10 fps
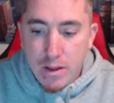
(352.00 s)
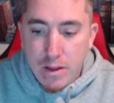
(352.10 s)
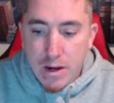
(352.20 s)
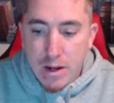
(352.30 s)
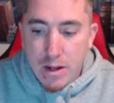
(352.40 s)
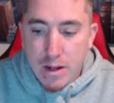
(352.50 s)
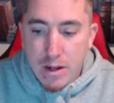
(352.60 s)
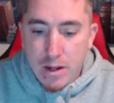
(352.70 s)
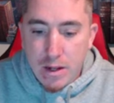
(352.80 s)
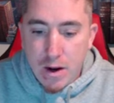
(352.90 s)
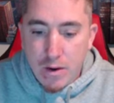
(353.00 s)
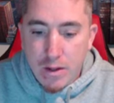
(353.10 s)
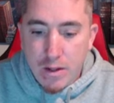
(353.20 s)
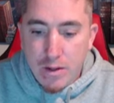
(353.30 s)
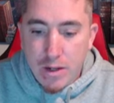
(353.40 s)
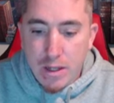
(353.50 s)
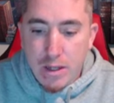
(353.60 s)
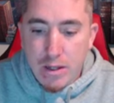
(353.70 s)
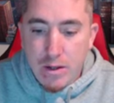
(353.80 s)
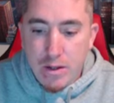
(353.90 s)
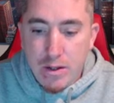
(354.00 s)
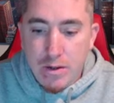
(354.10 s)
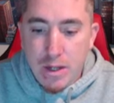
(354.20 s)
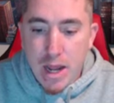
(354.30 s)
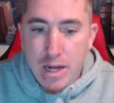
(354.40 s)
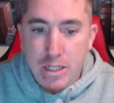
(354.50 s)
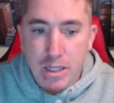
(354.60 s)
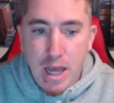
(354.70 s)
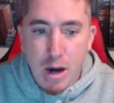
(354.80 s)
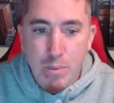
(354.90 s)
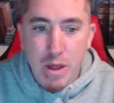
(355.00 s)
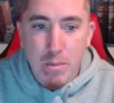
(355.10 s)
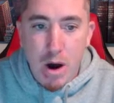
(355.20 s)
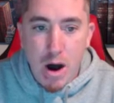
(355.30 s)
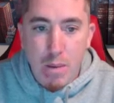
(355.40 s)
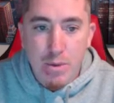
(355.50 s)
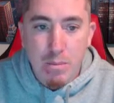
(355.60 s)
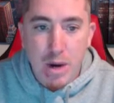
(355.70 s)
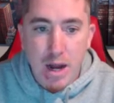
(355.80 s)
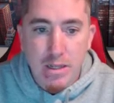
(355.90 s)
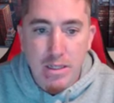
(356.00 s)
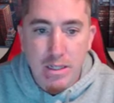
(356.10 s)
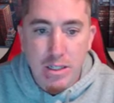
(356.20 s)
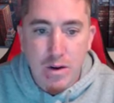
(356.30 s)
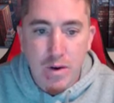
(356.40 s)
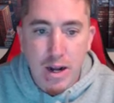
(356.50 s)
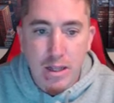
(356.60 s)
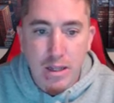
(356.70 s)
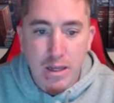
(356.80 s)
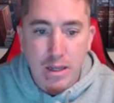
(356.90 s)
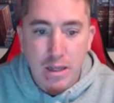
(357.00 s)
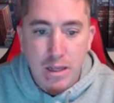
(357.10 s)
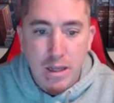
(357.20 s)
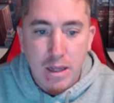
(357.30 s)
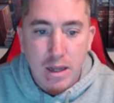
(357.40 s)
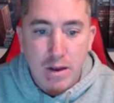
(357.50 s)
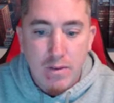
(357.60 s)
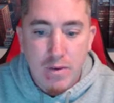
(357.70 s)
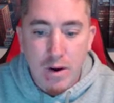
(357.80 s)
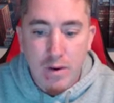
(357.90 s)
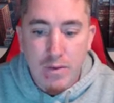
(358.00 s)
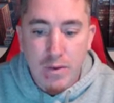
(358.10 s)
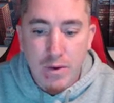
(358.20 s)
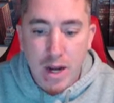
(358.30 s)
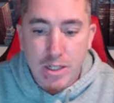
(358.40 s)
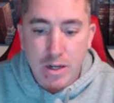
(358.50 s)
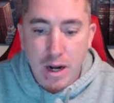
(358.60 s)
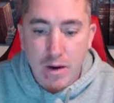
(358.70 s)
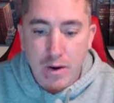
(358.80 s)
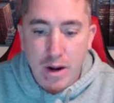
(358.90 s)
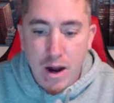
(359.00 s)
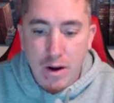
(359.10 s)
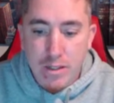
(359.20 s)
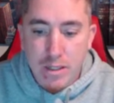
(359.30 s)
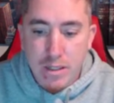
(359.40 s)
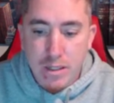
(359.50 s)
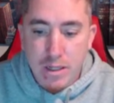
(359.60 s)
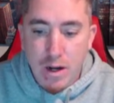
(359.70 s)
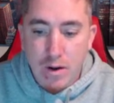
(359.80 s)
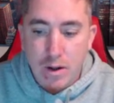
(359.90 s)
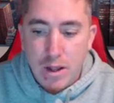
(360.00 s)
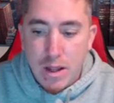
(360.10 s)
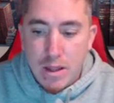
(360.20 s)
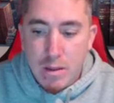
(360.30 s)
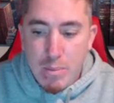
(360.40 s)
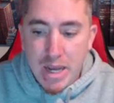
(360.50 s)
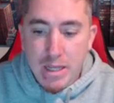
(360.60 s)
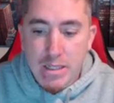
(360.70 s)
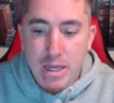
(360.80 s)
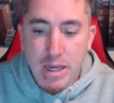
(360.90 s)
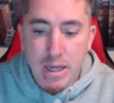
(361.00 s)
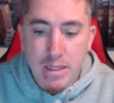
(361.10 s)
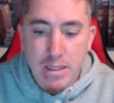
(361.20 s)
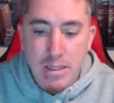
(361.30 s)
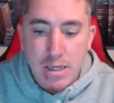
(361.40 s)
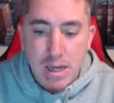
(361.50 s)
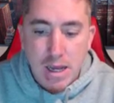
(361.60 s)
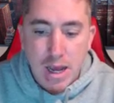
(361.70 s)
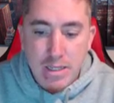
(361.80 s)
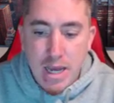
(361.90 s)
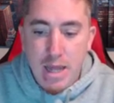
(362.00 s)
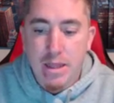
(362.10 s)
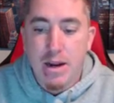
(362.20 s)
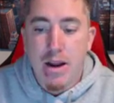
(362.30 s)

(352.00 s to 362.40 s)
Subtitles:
the you know, you can actually help them optimize this correctly for a few extra $100. You know, the biggest thing is that they're